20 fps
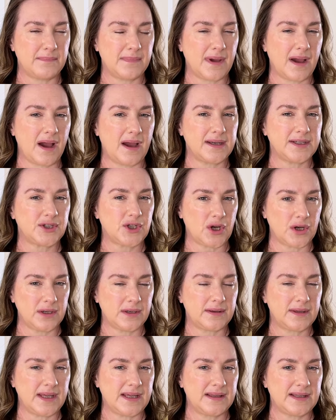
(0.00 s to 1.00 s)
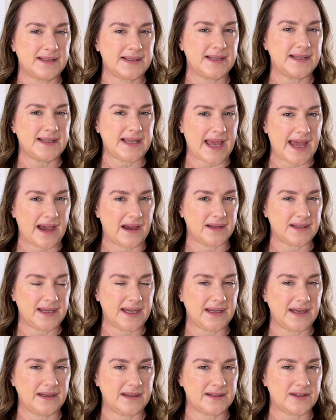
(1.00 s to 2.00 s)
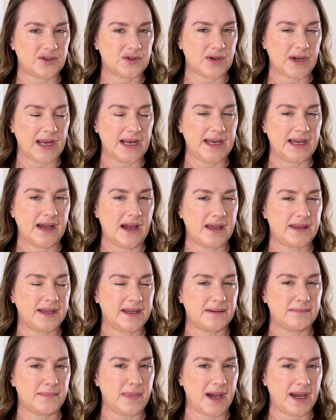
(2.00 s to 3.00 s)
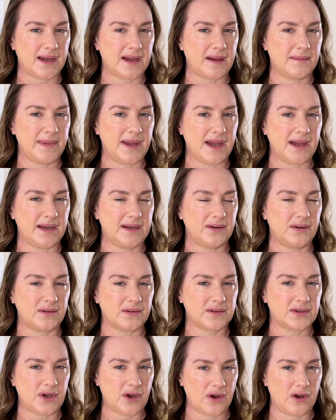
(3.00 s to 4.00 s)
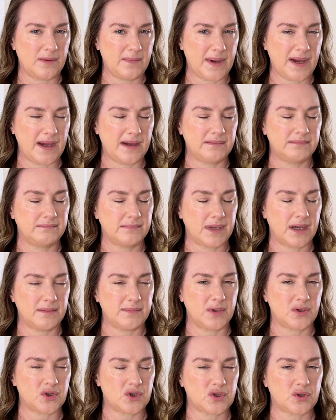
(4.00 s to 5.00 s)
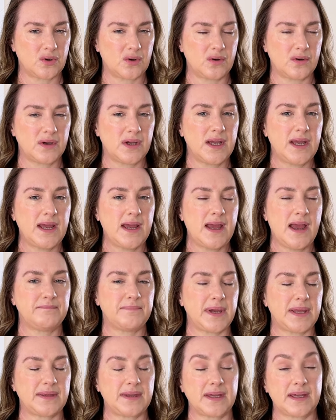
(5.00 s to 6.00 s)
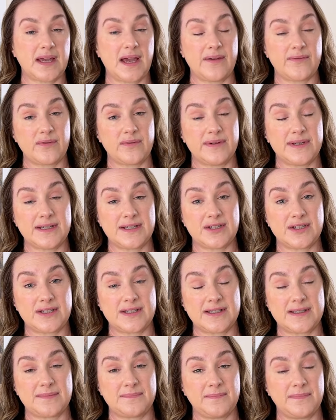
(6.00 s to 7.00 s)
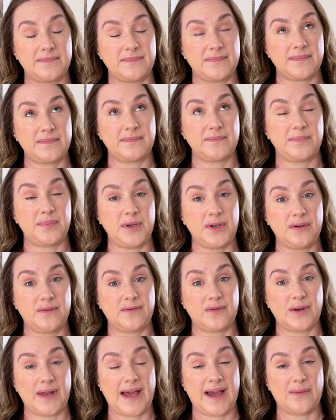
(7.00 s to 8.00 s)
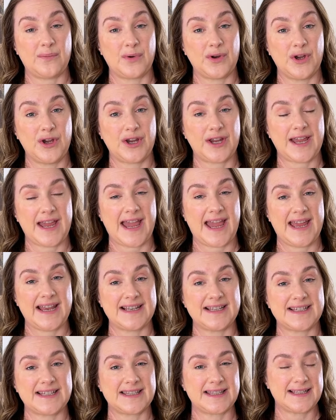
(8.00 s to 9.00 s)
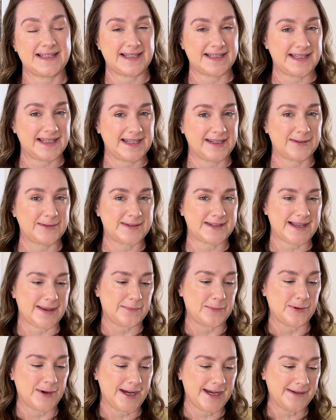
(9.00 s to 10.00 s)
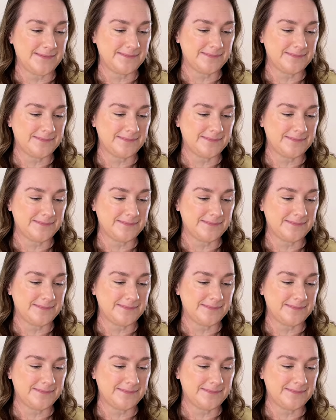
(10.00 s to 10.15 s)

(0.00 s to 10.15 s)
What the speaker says: I don't think this is out yet in Australia. I think it might come out in October. I'm not sure. But the cover is just beautiful artwork. And this is a little summary.